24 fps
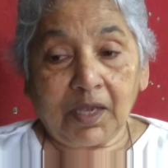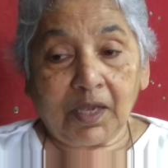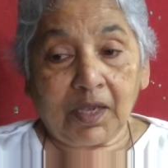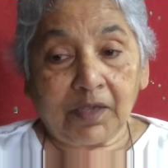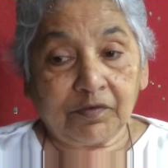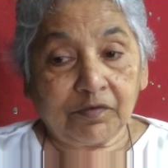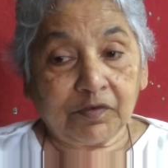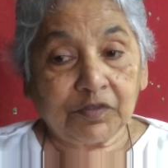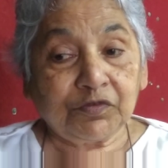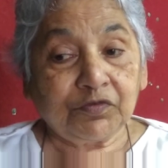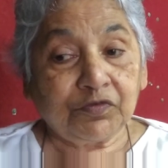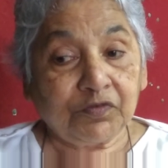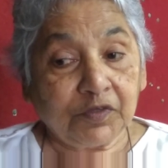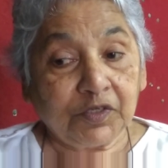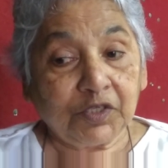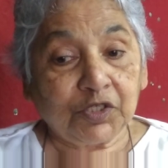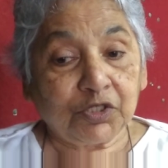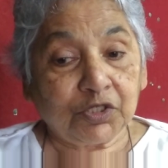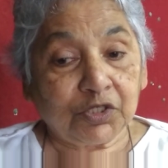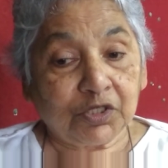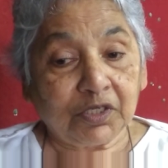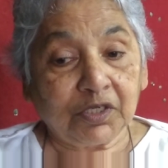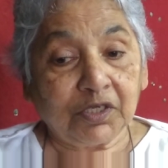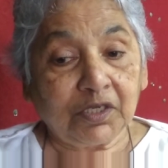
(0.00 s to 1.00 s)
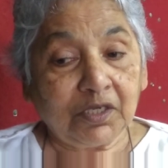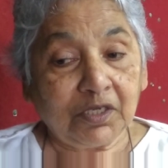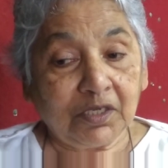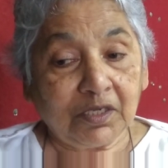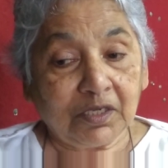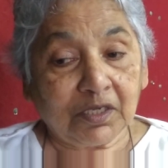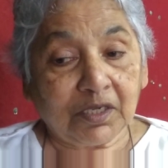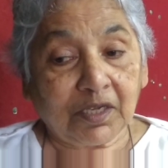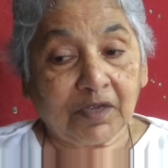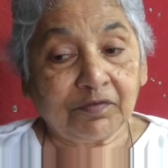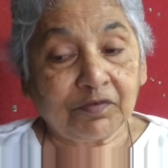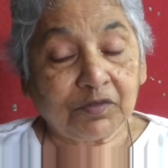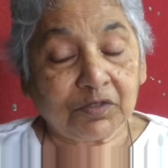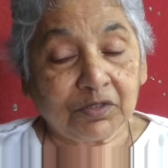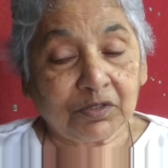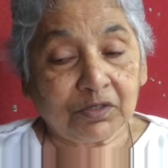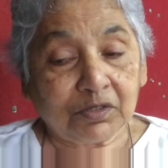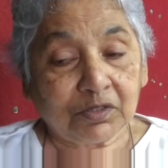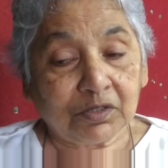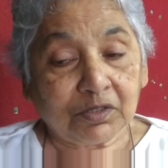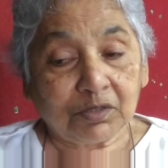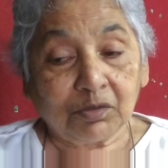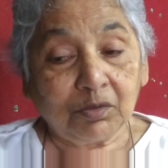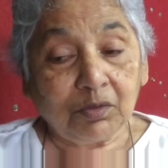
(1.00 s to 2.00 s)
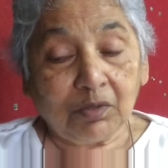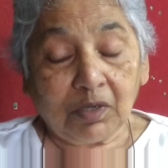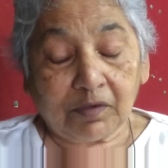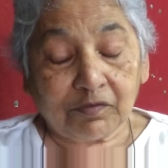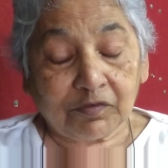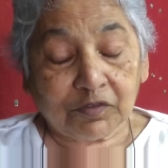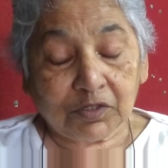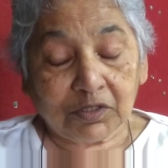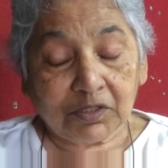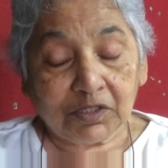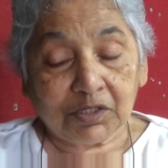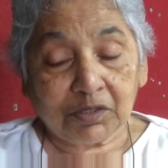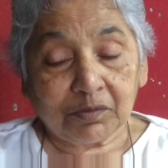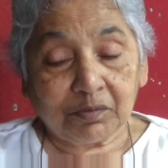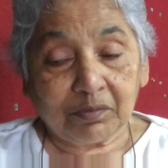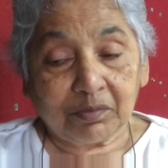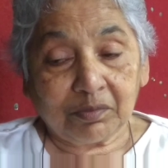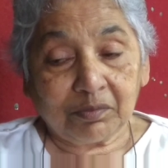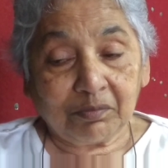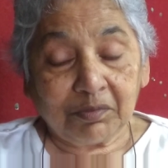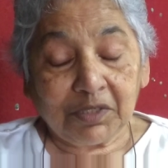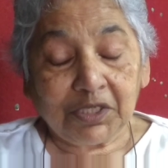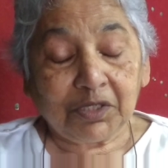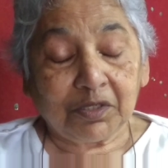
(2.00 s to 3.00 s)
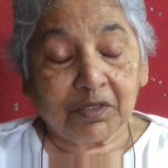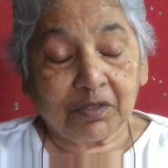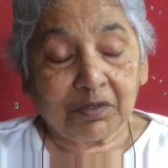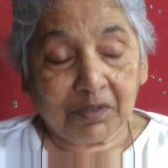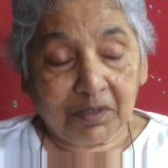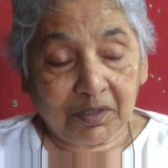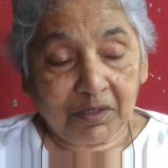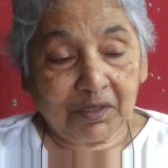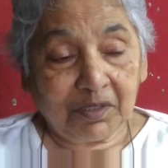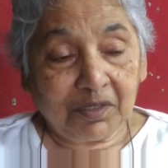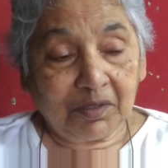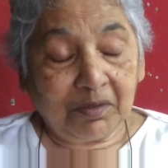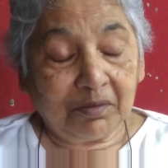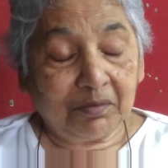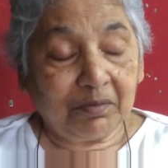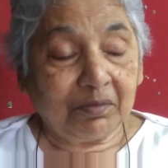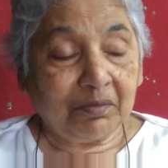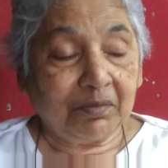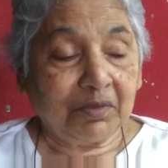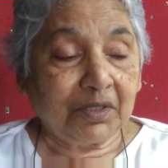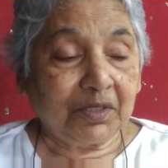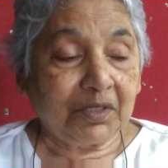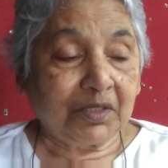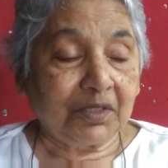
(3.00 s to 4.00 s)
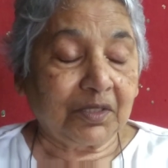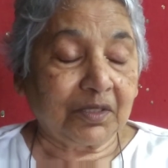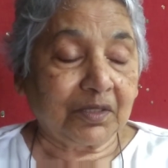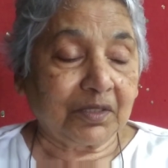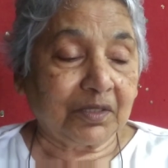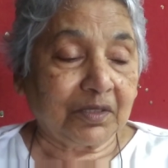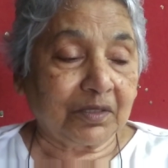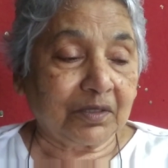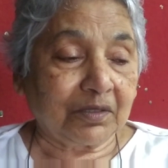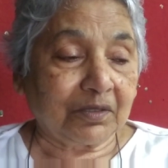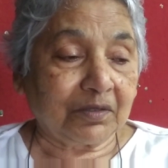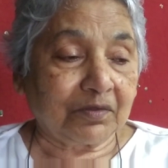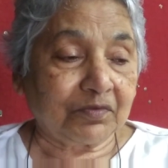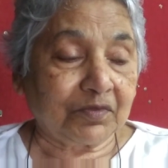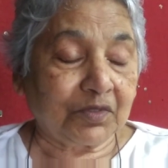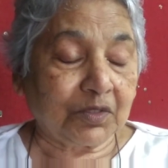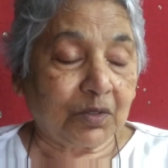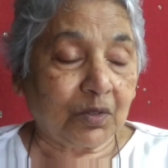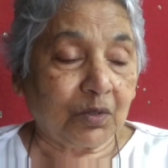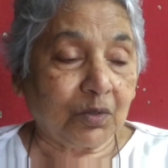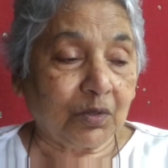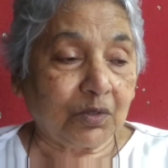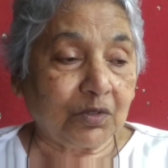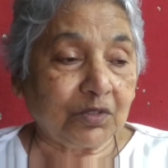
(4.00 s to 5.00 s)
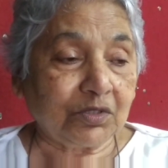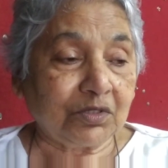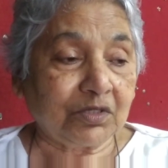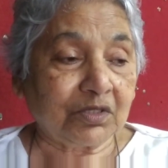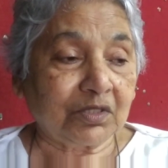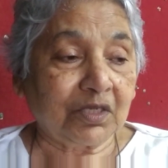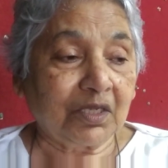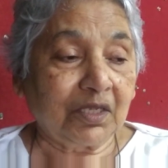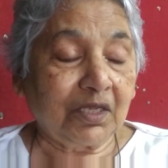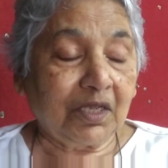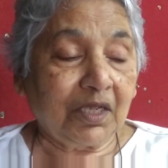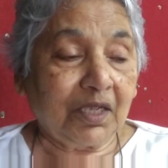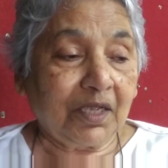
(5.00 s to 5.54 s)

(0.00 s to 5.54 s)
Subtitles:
I was finishing. I was in the mid of the course,